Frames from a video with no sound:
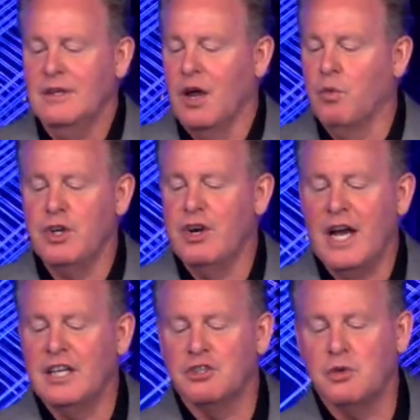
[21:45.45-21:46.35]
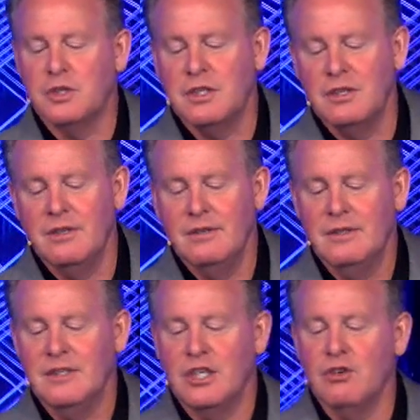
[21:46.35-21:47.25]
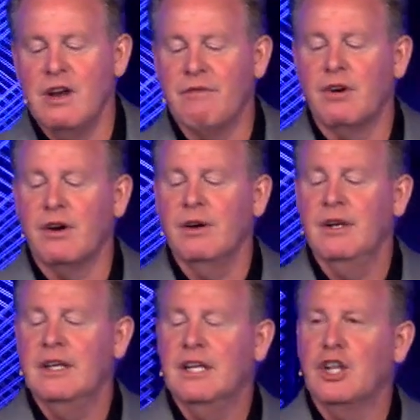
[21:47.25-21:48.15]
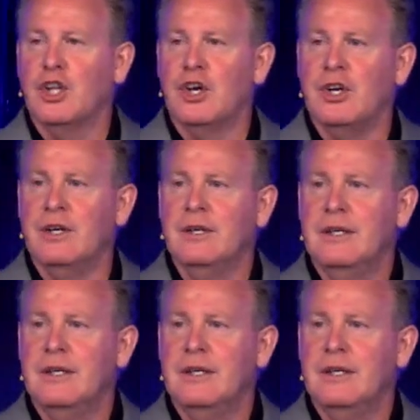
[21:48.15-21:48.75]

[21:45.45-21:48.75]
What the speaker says: And when you're not interested, you never learn.